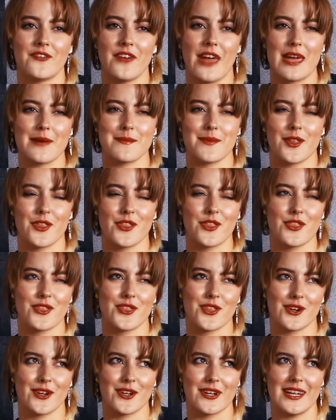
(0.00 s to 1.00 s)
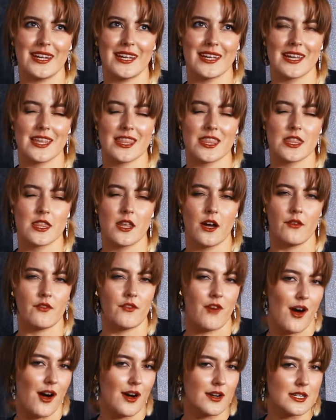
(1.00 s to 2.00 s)
Faim on the 30th of
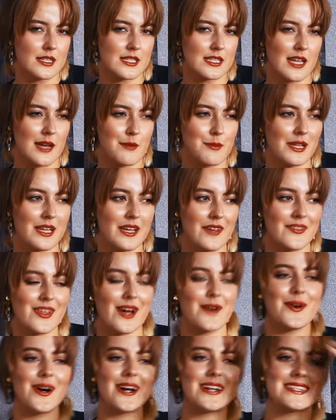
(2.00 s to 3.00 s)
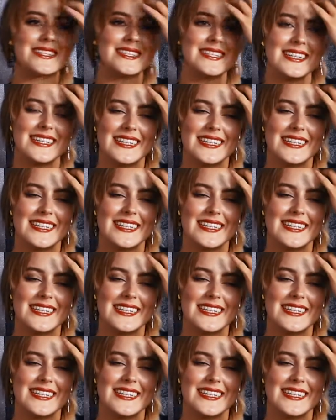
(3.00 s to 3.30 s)
August, I believe that was.